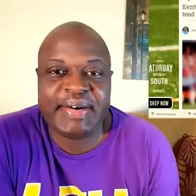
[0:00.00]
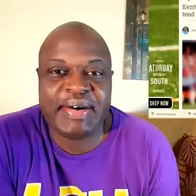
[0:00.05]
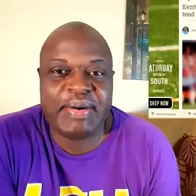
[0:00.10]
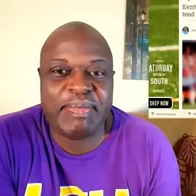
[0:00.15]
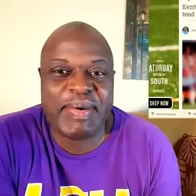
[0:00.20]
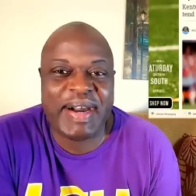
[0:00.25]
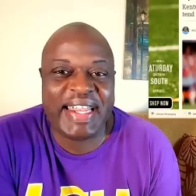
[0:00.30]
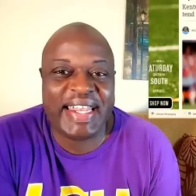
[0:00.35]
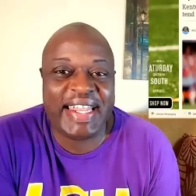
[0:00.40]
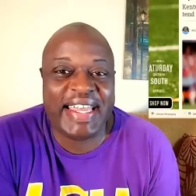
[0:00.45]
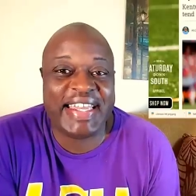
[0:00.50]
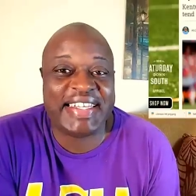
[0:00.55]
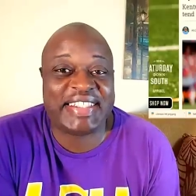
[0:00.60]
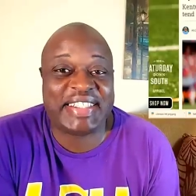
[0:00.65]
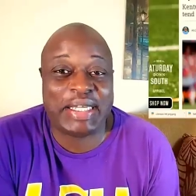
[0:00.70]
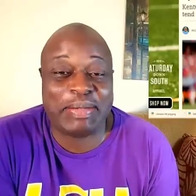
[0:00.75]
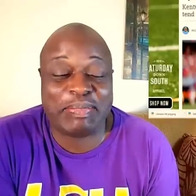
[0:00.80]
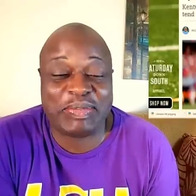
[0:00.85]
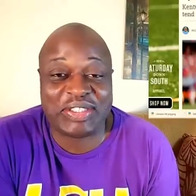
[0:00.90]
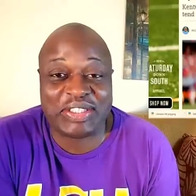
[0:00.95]
On my
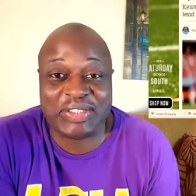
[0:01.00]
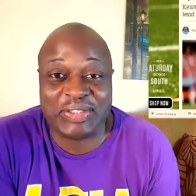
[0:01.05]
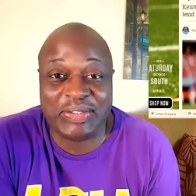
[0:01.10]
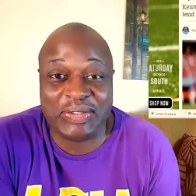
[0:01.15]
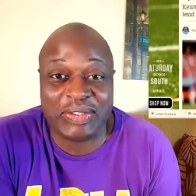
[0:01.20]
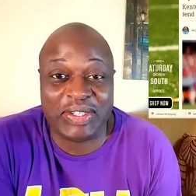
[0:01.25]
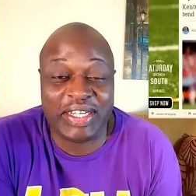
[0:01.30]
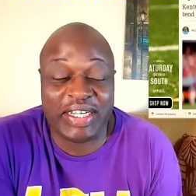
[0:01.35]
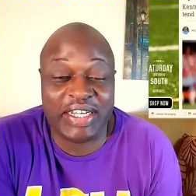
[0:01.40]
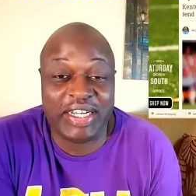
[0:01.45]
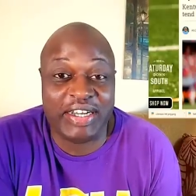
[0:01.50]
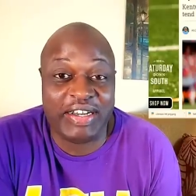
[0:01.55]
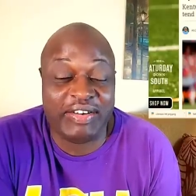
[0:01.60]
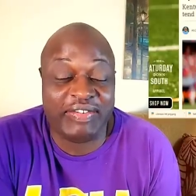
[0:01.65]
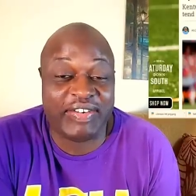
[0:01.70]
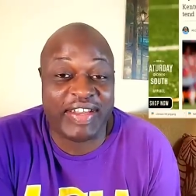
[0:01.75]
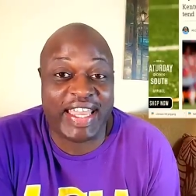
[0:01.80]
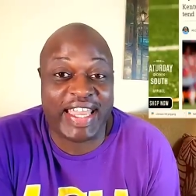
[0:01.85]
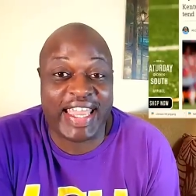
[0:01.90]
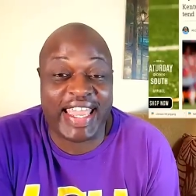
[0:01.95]
last episode
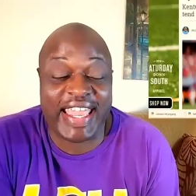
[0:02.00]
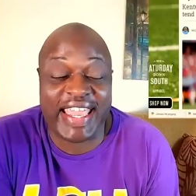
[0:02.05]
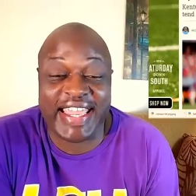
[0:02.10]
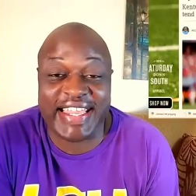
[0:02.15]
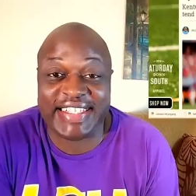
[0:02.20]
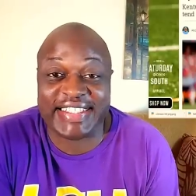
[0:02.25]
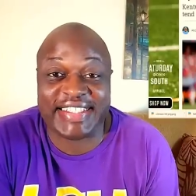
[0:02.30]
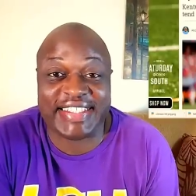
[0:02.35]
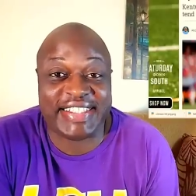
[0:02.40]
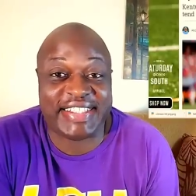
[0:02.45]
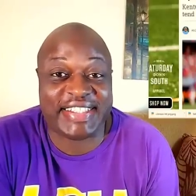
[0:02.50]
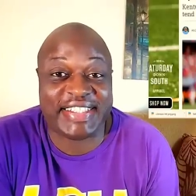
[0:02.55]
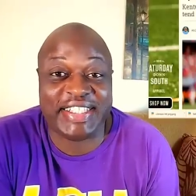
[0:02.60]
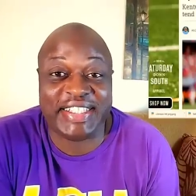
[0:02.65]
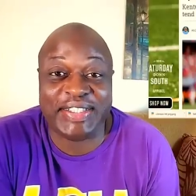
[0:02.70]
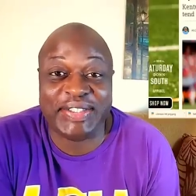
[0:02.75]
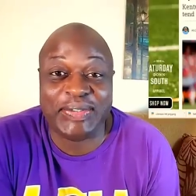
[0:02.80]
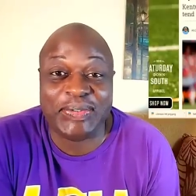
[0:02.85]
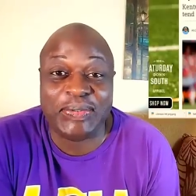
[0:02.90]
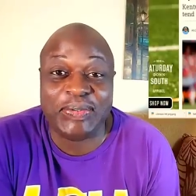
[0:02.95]
of
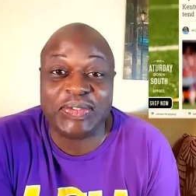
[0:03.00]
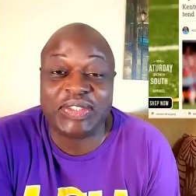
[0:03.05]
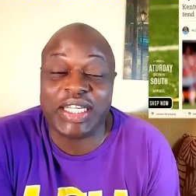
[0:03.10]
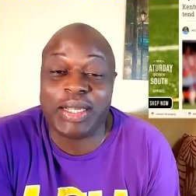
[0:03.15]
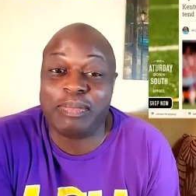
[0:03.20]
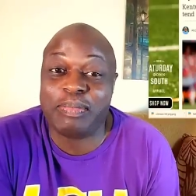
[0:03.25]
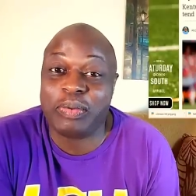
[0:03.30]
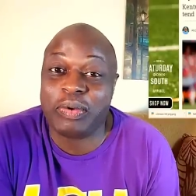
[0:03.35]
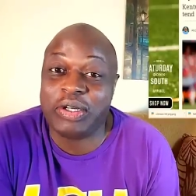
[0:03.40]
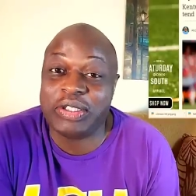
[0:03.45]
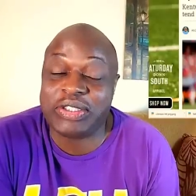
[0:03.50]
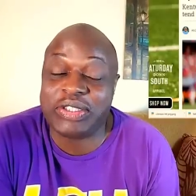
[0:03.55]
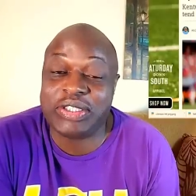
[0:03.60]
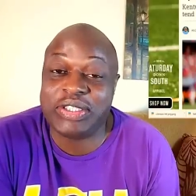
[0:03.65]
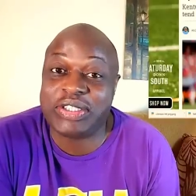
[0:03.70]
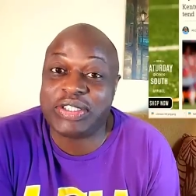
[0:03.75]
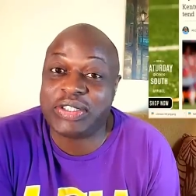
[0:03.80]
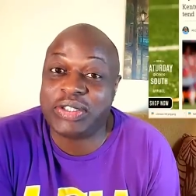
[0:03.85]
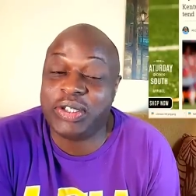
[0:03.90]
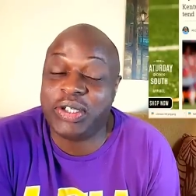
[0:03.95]
SEC News, I brought you
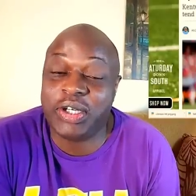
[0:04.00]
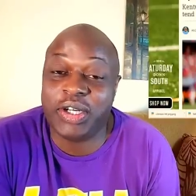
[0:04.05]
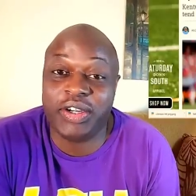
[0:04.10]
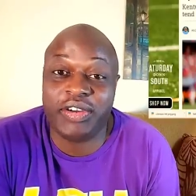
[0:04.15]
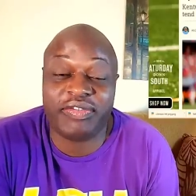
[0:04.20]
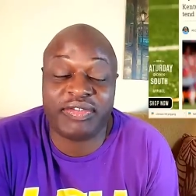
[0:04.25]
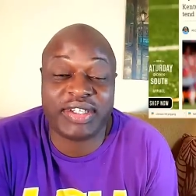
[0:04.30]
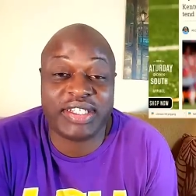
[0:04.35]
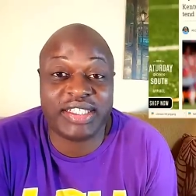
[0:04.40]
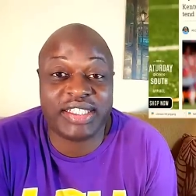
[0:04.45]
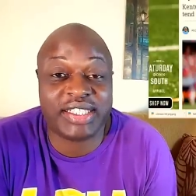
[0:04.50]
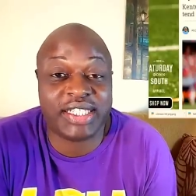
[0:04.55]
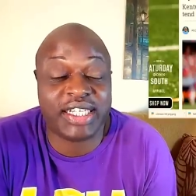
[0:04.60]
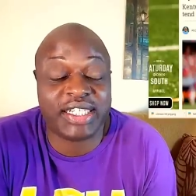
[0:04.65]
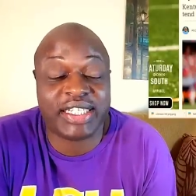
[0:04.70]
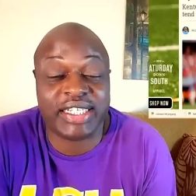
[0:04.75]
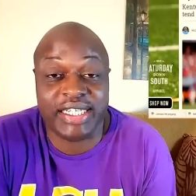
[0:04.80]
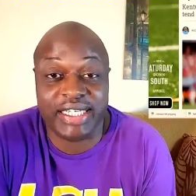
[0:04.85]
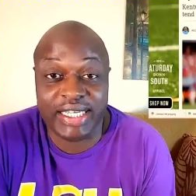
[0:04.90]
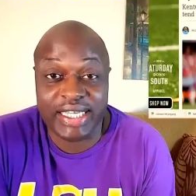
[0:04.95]
the story of
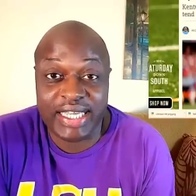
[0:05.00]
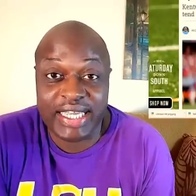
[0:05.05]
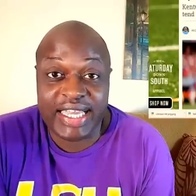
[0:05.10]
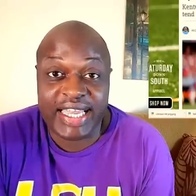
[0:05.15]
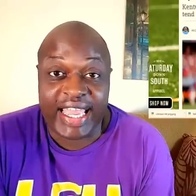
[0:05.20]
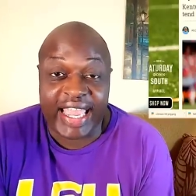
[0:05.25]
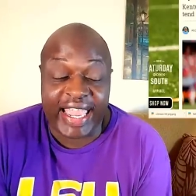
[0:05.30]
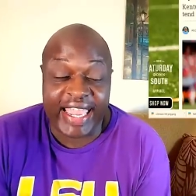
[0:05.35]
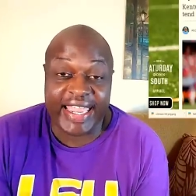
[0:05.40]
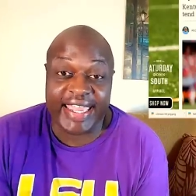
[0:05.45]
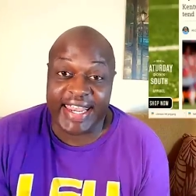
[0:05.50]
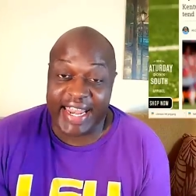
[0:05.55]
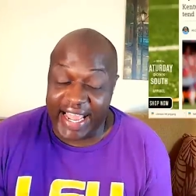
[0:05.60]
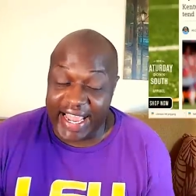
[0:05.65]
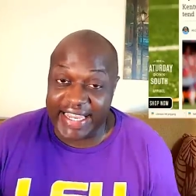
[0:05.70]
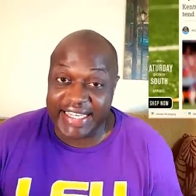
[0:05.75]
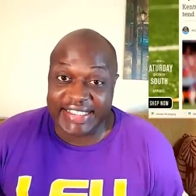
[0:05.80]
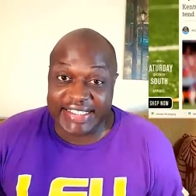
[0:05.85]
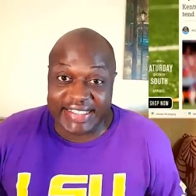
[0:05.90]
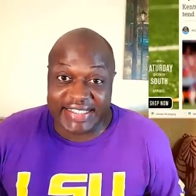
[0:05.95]
Kentucky. And
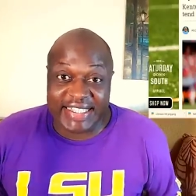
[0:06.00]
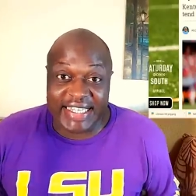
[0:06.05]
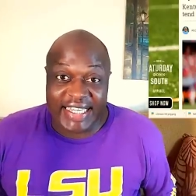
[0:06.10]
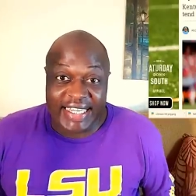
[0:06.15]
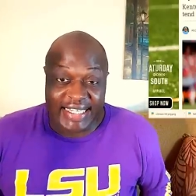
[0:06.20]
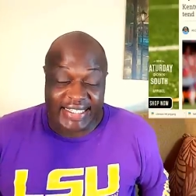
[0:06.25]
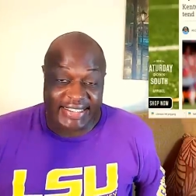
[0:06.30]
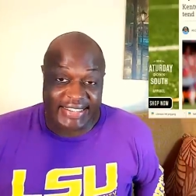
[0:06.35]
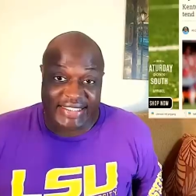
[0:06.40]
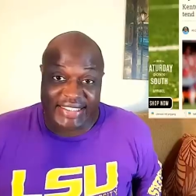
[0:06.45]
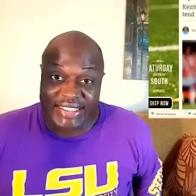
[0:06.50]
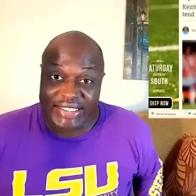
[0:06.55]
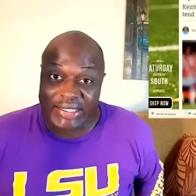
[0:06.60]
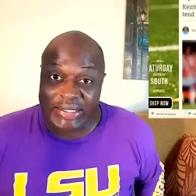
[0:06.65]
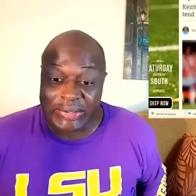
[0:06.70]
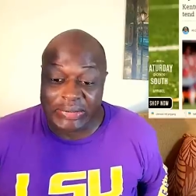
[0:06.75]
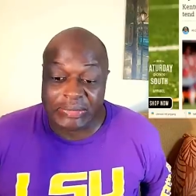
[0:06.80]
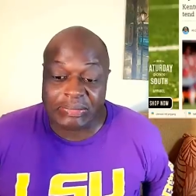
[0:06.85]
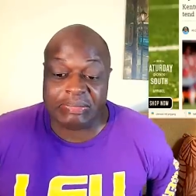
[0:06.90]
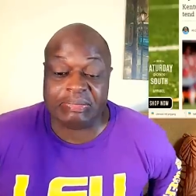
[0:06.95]
I said, you
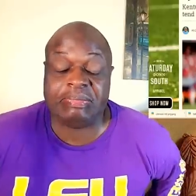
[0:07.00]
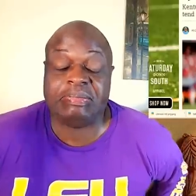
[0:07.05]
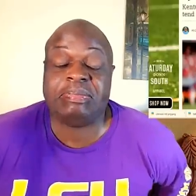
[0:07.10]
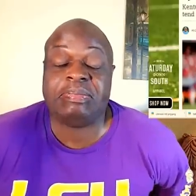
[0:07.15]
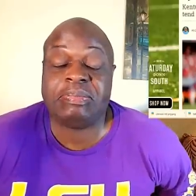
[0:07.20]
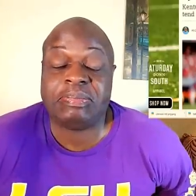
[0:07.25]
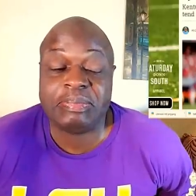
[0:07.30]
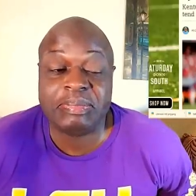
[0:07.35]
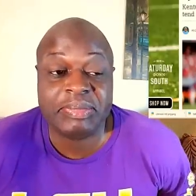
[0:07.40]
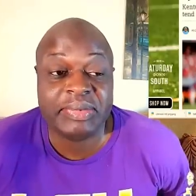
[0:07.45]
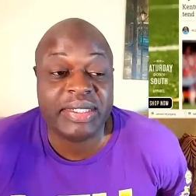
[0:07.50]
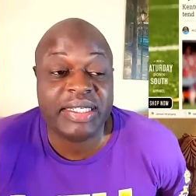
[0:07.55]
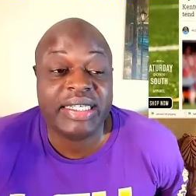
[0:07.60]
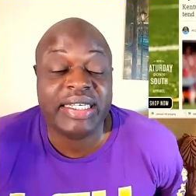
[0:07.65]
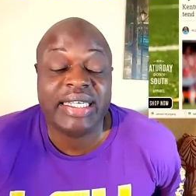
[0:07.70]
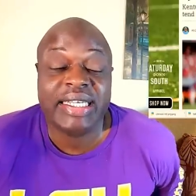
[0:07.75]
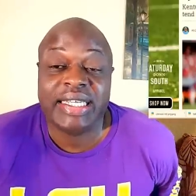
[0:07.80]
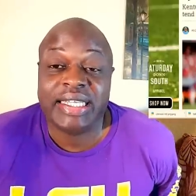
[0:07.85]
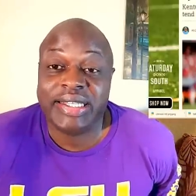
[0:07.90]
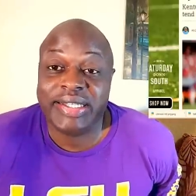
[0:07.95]
know,
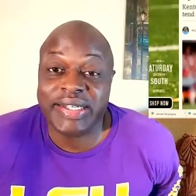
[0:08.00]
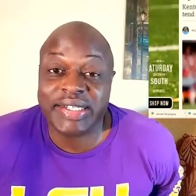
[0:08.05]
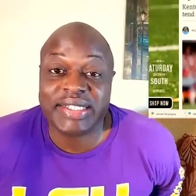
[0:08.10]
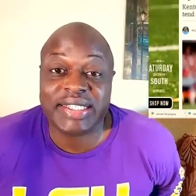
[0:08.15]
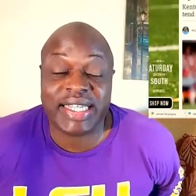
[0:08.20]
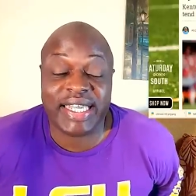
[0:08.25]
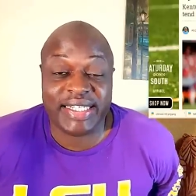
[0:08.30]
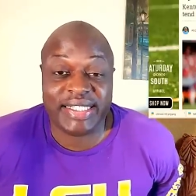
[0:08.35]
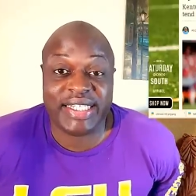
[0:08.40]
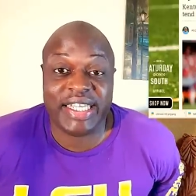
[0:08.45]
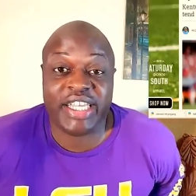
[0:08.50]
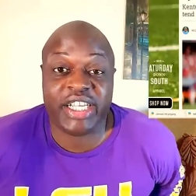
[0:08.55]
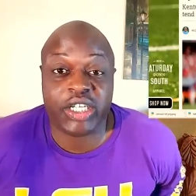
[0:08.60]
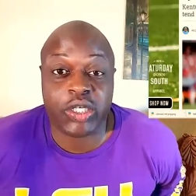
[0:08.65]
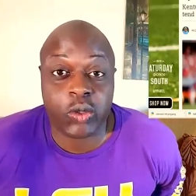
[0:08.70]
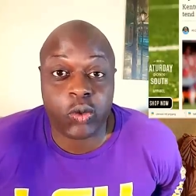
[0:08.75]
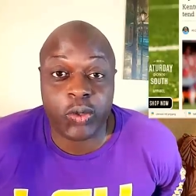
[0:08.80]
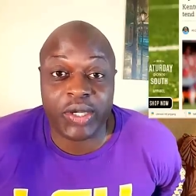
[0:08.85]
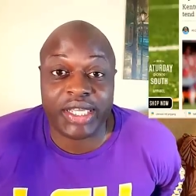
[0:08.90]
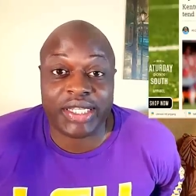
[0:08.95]
looks like they
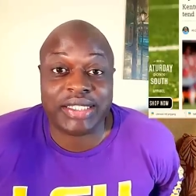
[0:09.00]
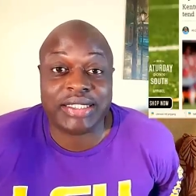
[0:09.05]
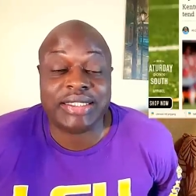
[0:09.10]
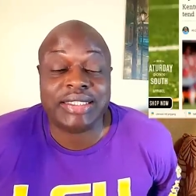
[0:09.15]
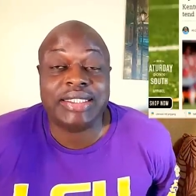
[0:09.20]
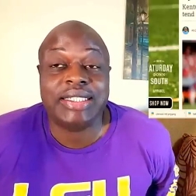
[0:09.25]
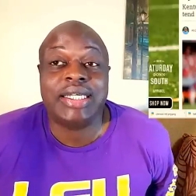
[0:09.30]
quit.